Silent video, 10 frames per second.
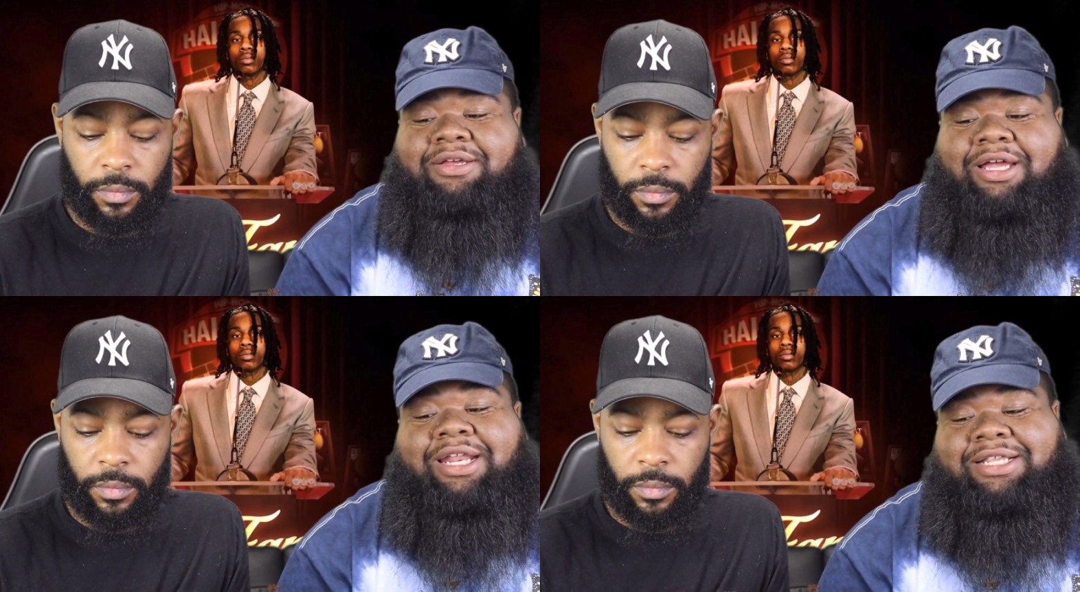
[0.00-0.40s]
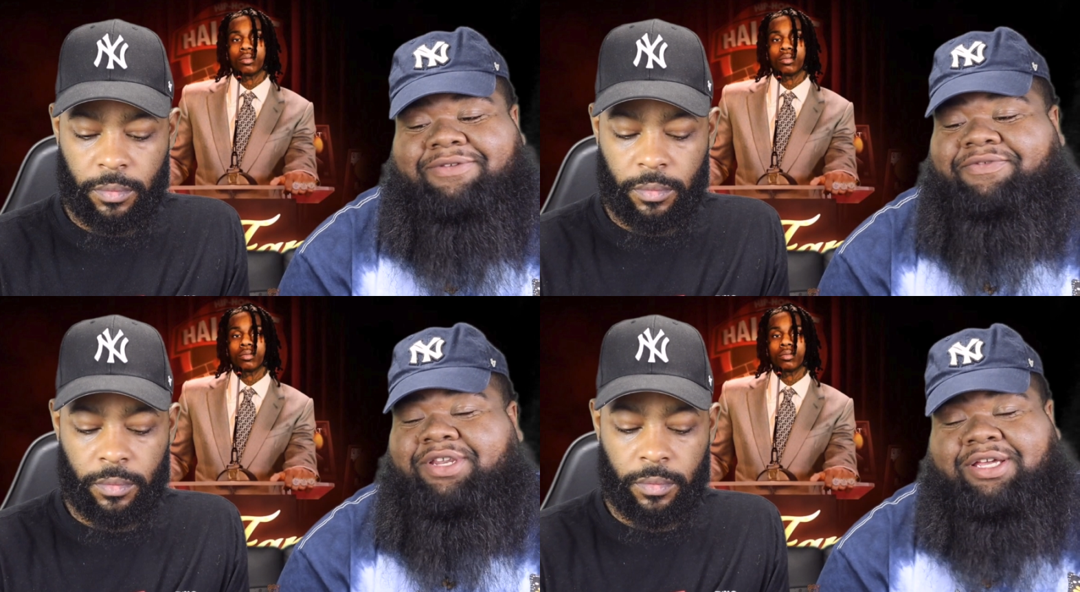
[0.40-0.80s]
Speaker 1: I like
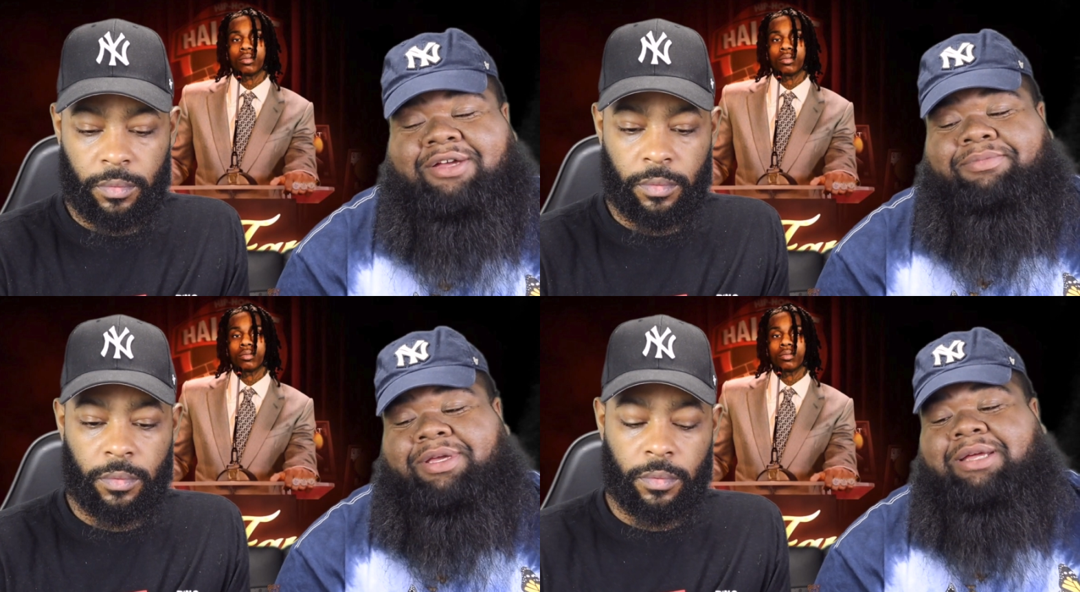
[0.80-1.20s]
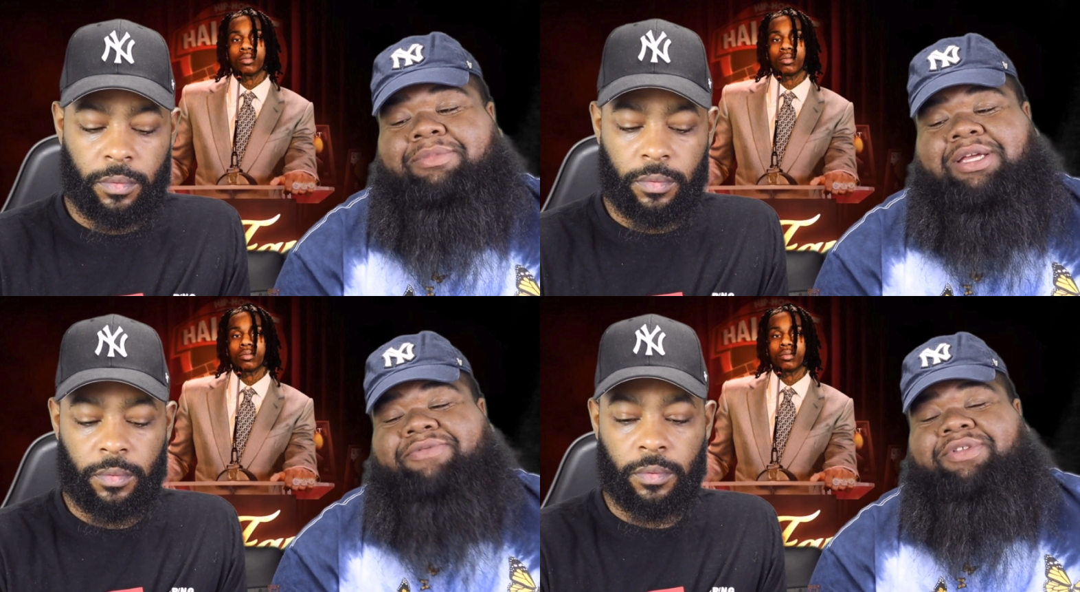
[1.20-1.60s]
the video, man.
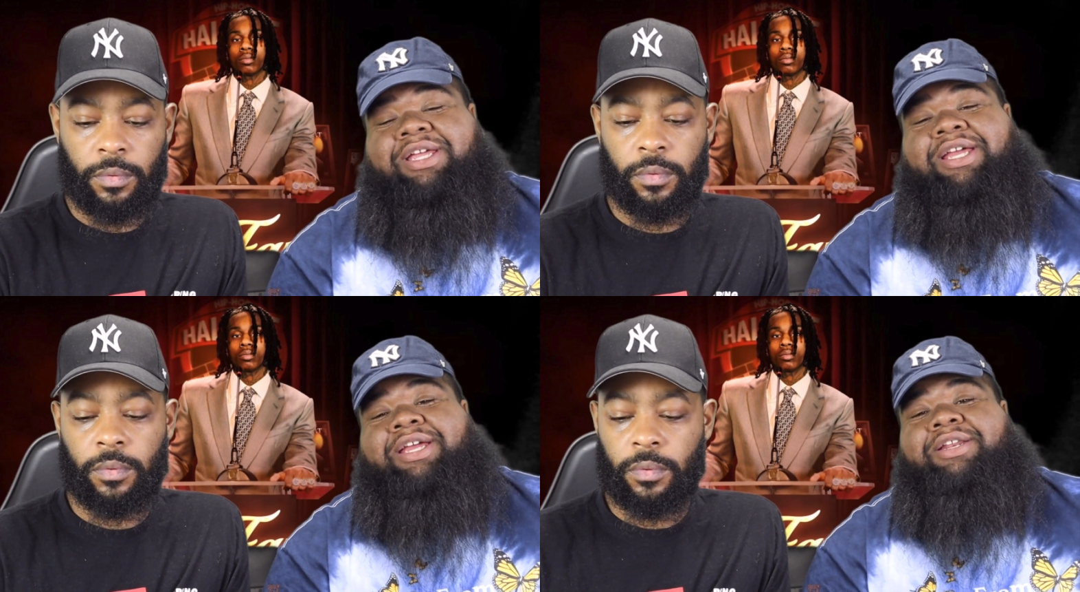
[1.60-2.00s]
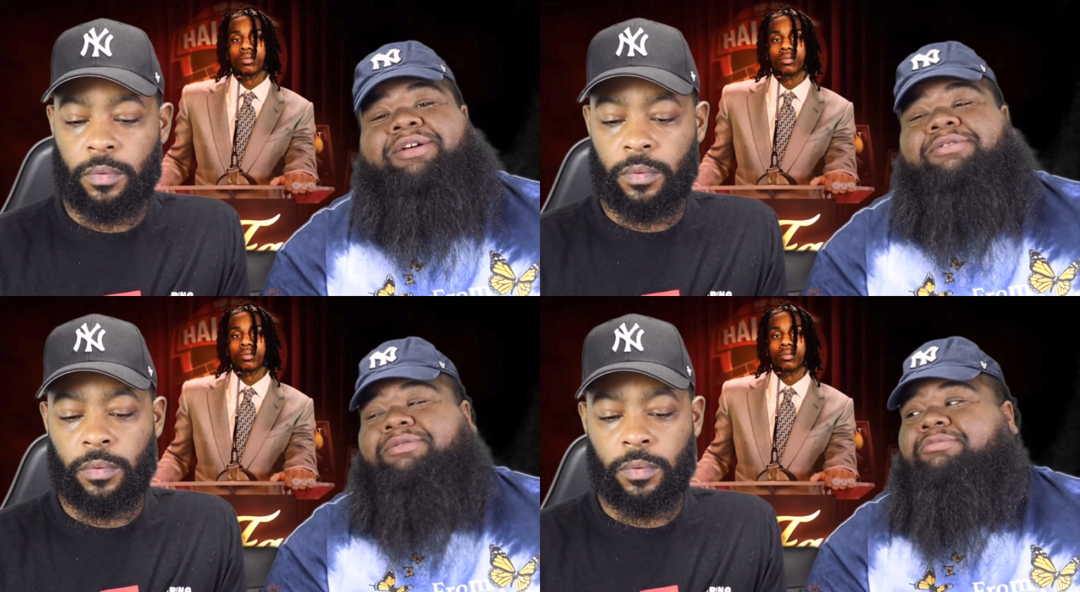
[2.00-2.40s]
I'm gonna give it an eight
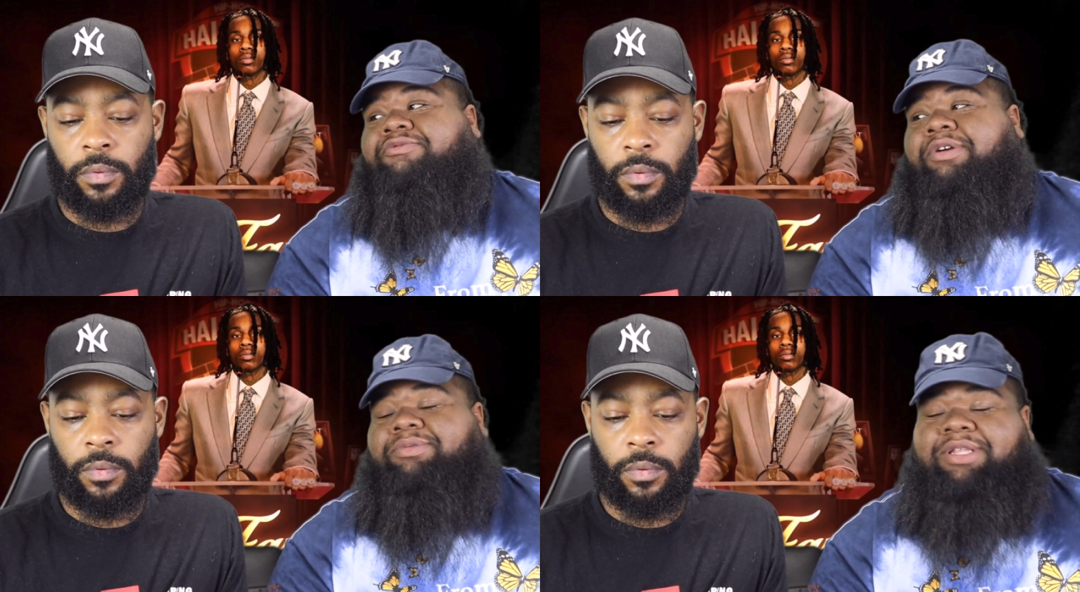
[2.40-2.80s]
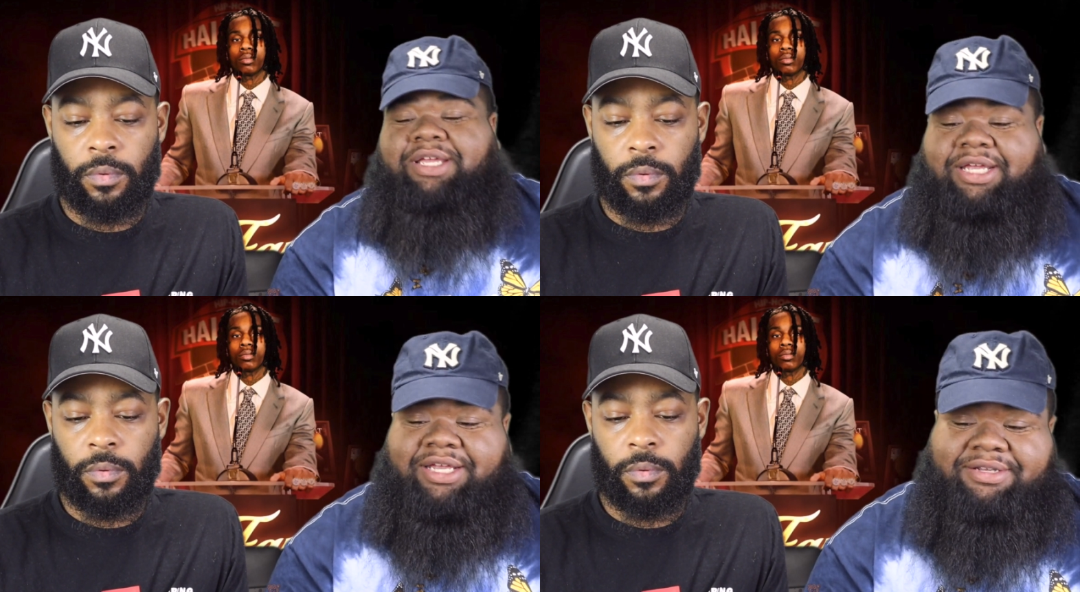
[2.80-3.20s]
though. I'm gonna rock with
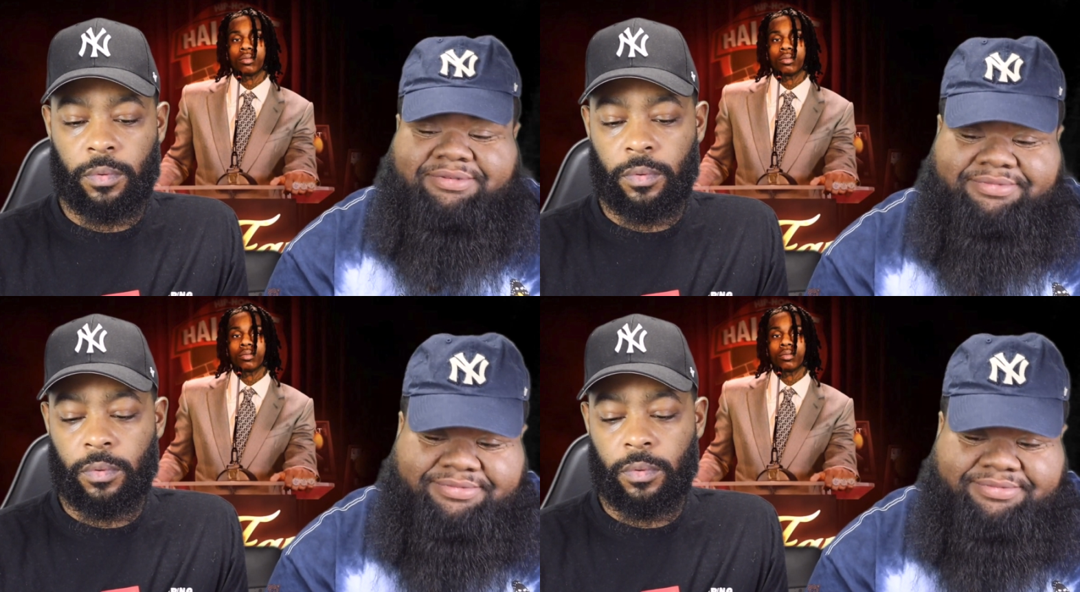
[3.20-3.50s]
the eight.